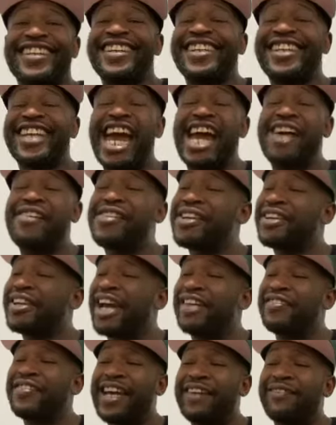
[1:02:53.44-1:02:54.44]
Gary
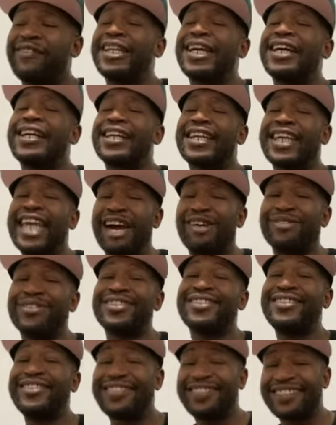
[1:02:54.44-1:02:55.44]
had a lot of
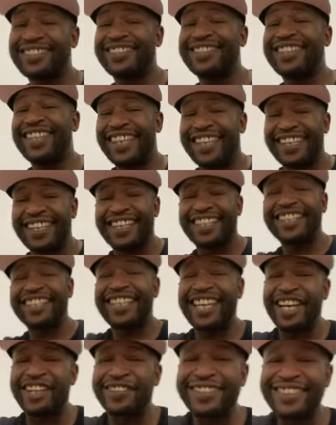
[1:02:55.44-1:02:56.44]
counters. He had a lot of
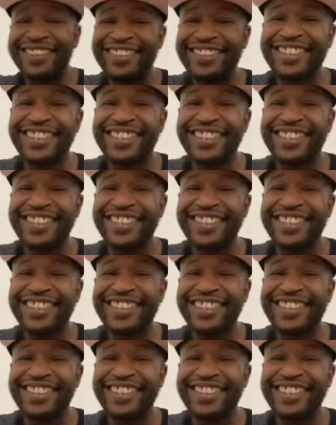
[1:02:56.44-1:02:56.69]
counters.